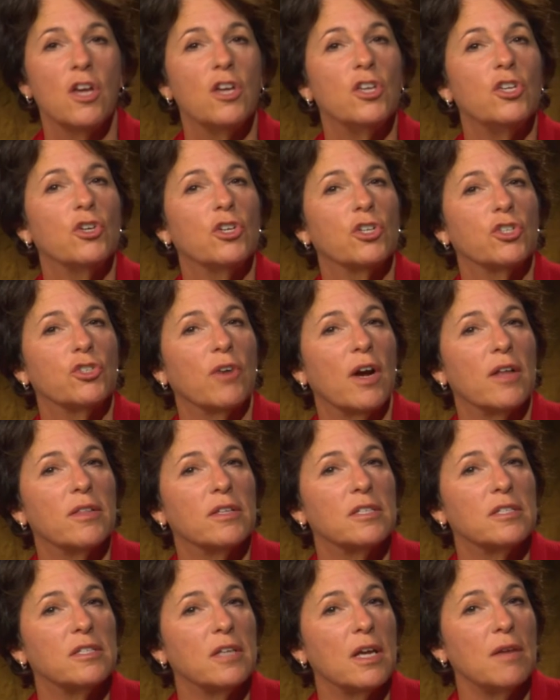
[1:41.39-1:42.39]
You can try the
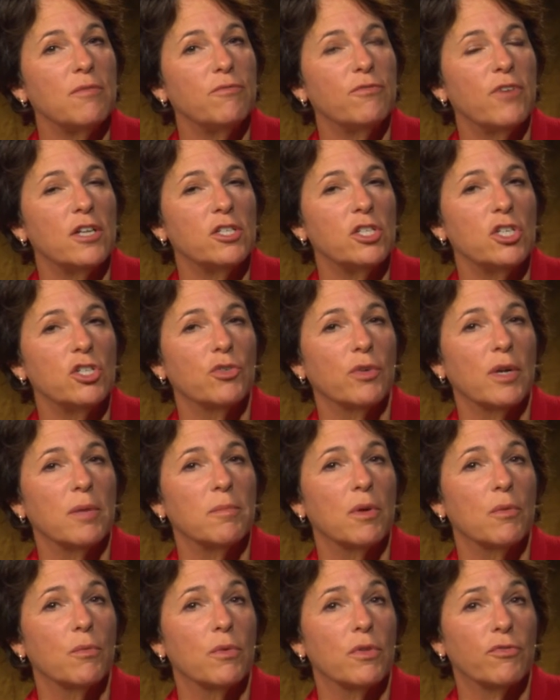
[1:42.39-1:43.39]
same veggie
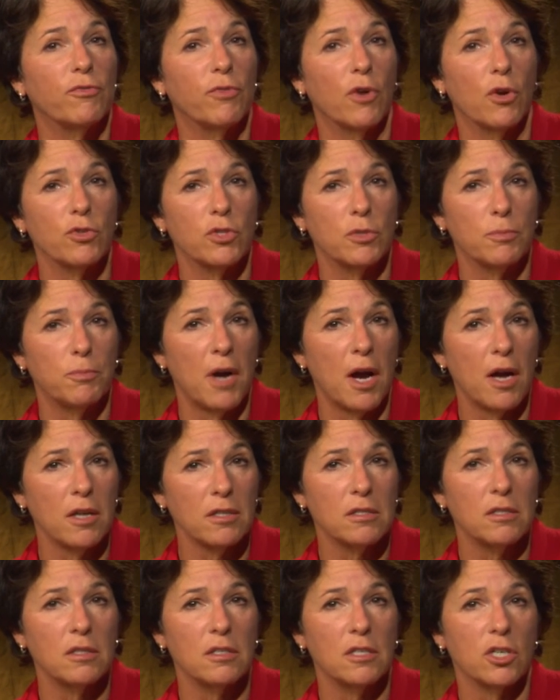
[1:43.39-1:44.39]
treatment with frozen
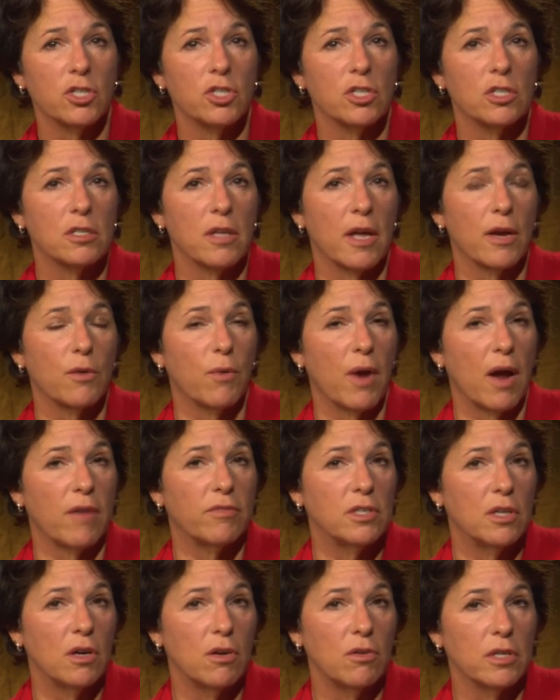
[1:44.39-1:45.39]
pasta dishes like
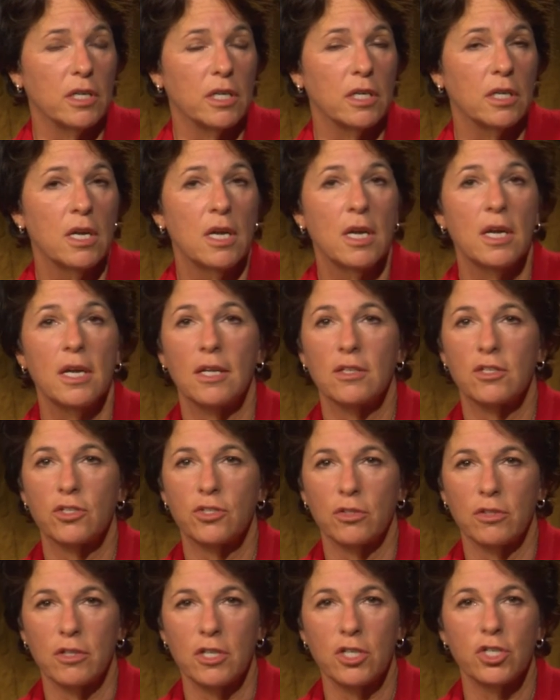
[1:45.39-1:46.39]
ravioli. It's
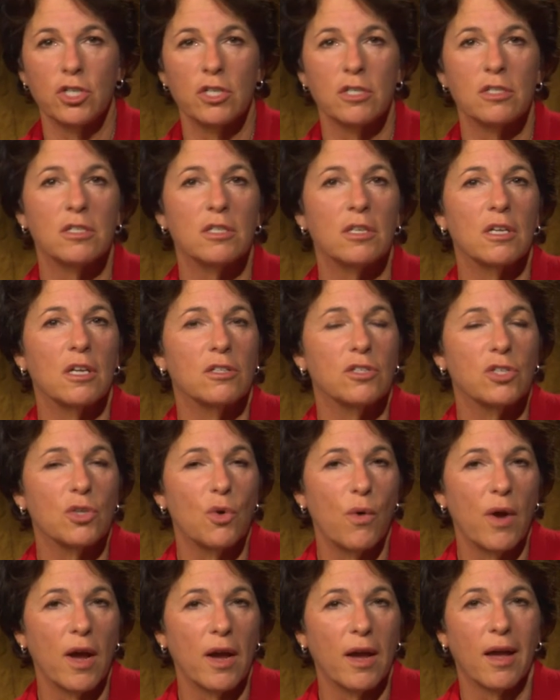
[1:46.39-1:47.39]
delicious, it's
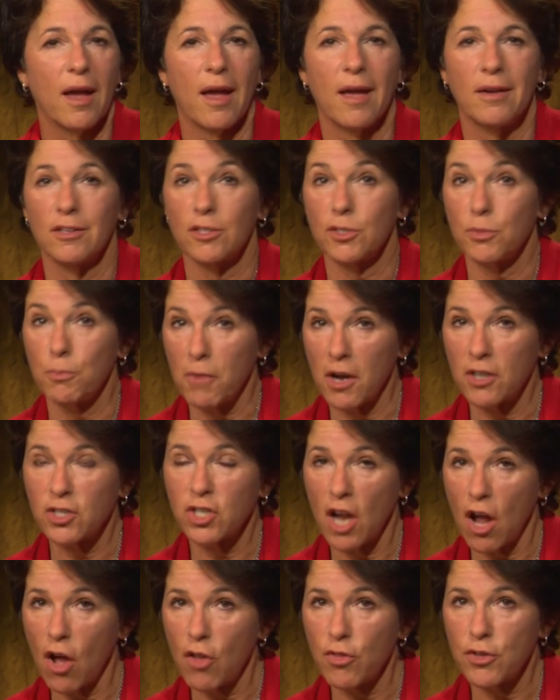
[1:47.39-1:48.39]
quick, and it's
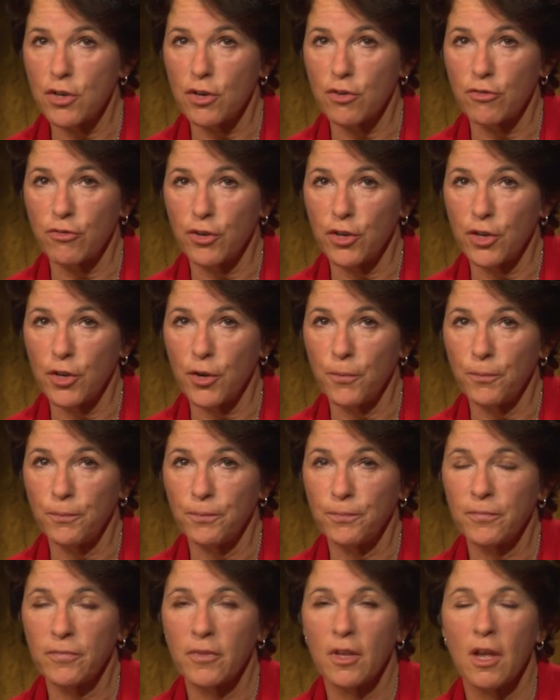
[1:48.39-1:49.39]
much healthier for you.
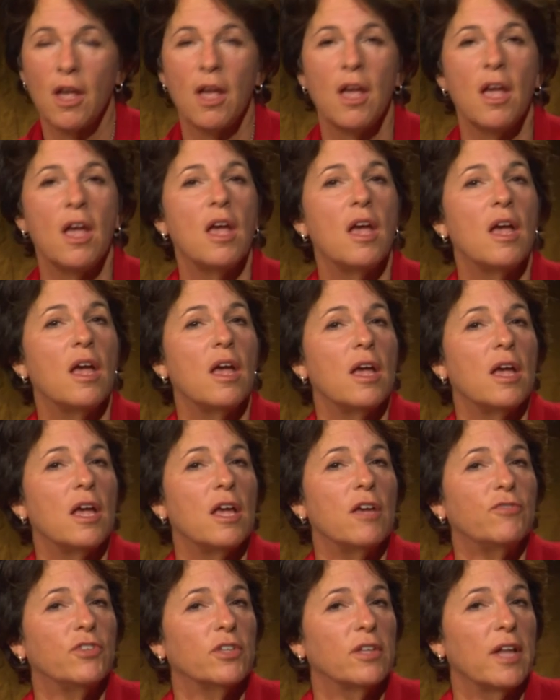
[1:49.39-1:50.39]

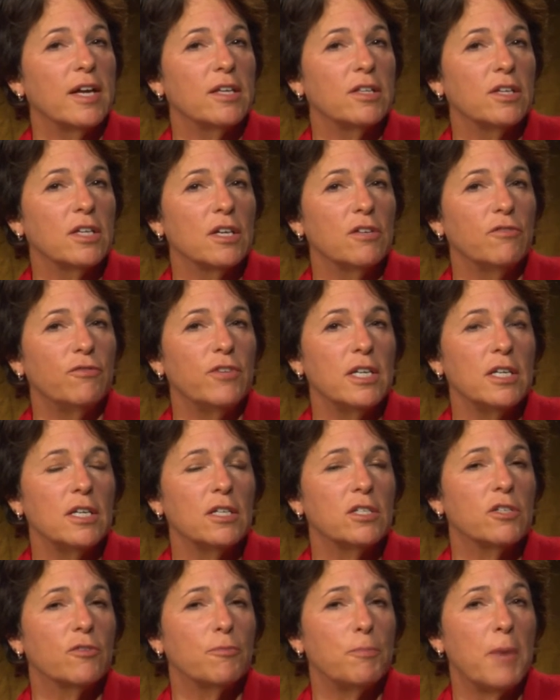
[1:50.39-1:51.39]
If you like the
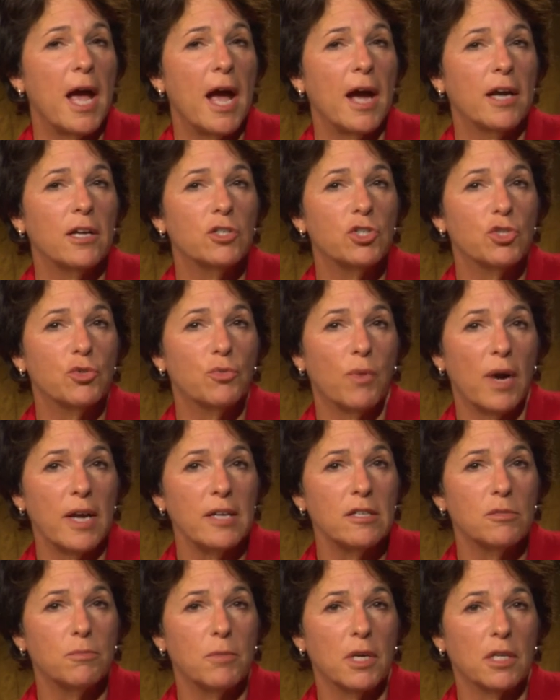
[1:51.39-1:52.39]
convenience of packaged
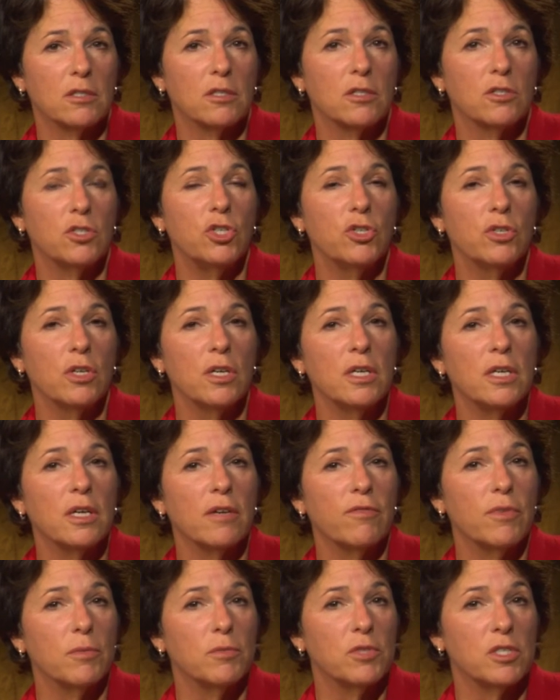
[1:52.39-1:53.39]
rice mixes, you can
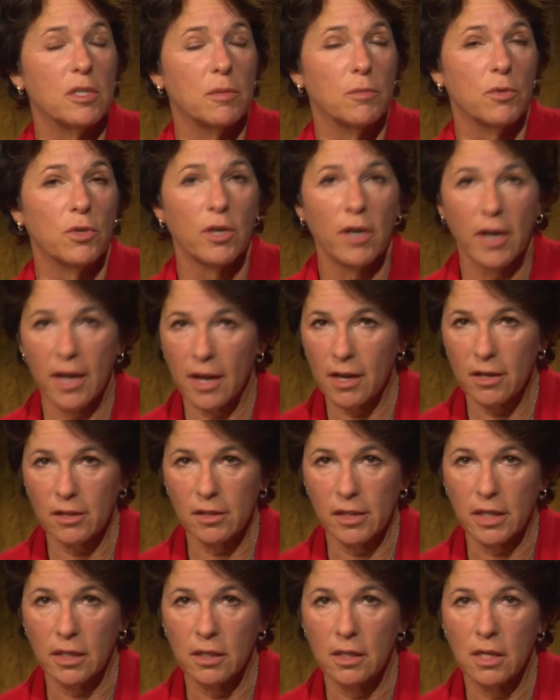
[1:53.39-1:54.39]
give them similar
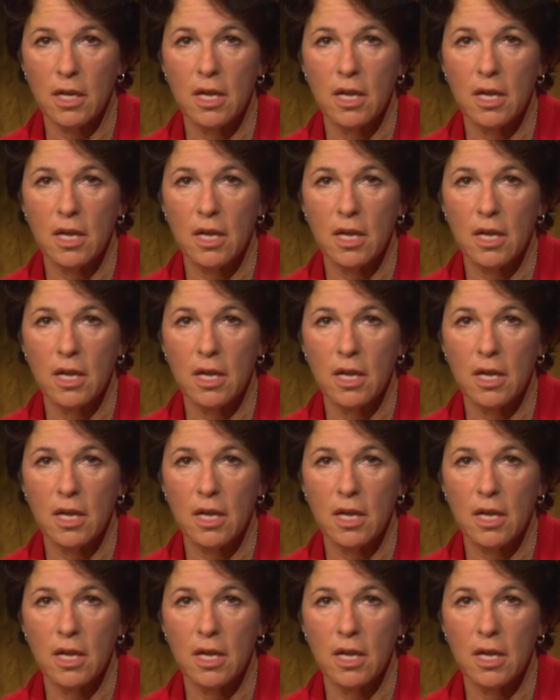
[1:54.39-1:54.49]
handling.